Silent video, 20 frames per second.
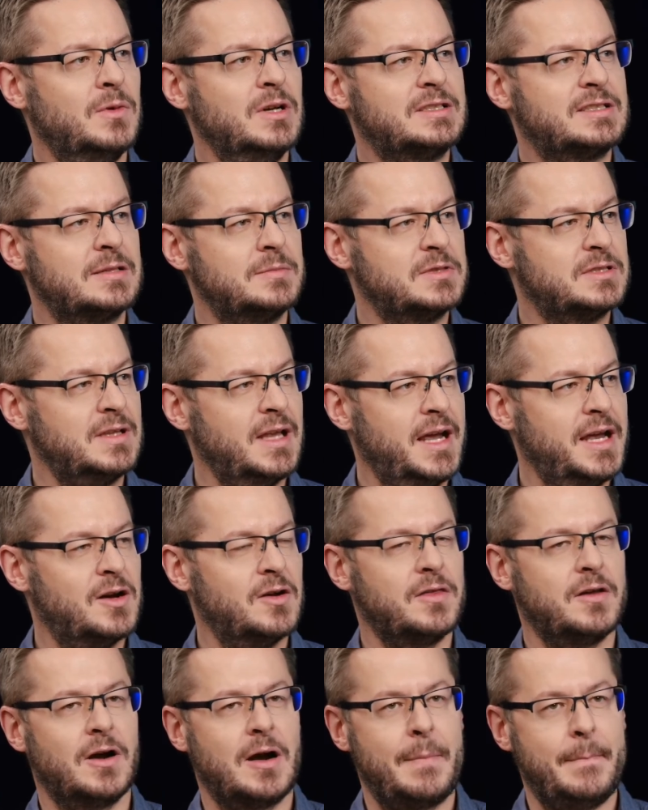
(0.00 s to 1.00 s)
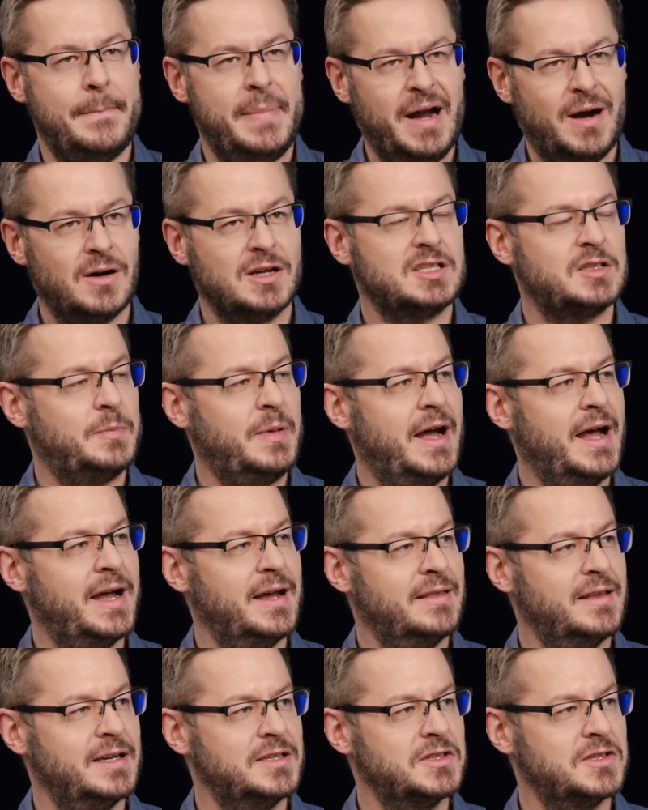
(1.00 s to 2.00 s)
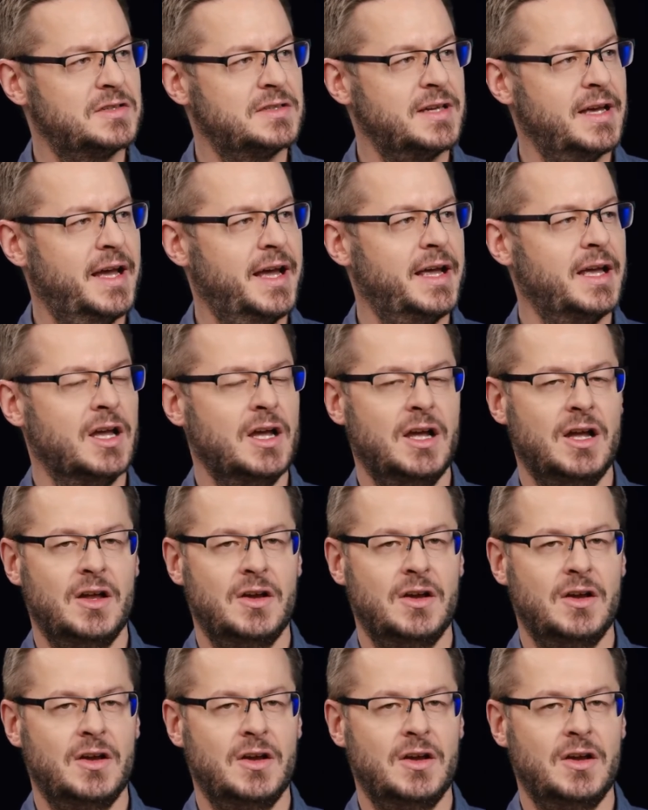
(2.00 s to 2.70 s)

Muslims later, they're embarrassed by it and they just say,